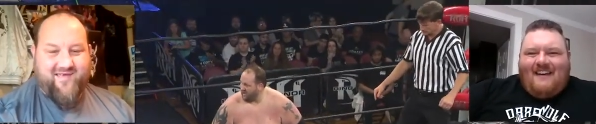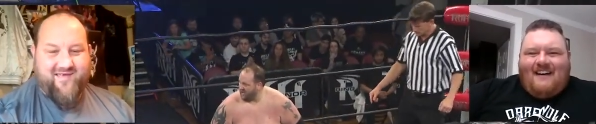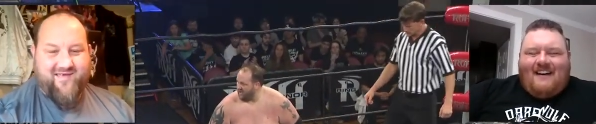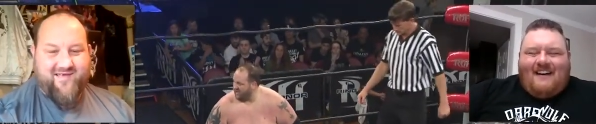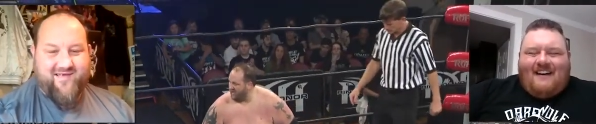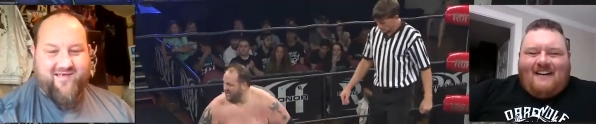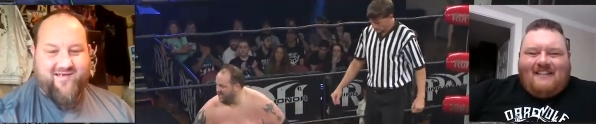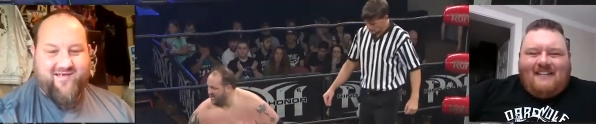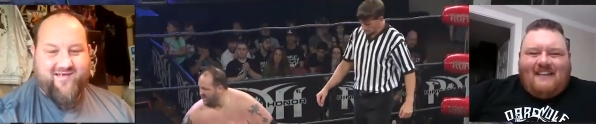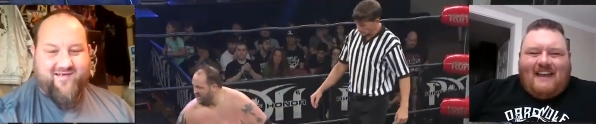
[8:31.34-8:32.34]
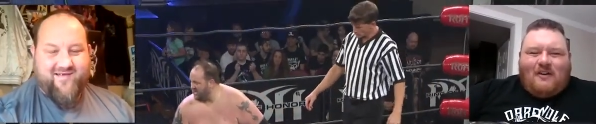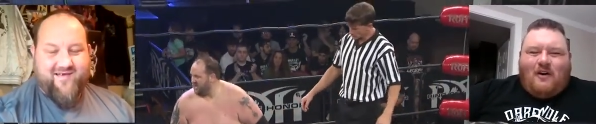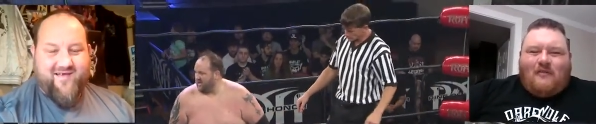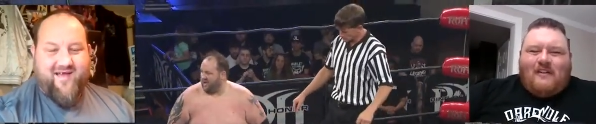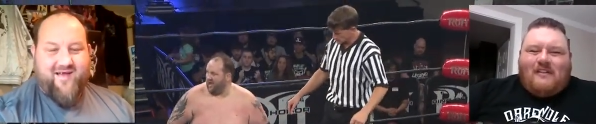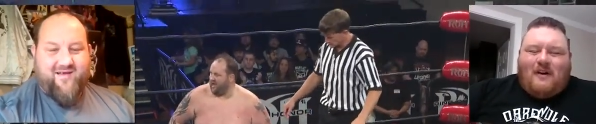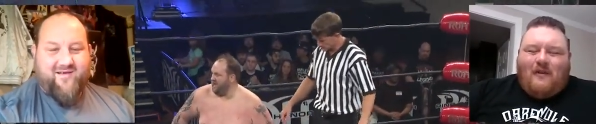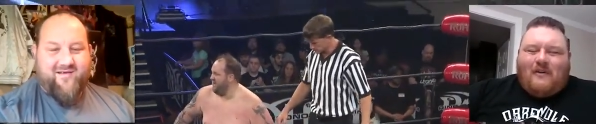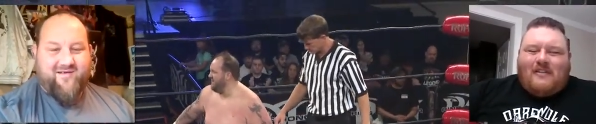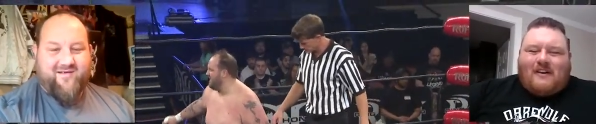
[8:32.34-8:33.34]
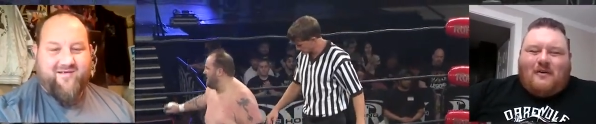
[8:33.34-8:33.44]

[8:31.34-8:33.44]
Speaker 1: Oh, and over in the, over in the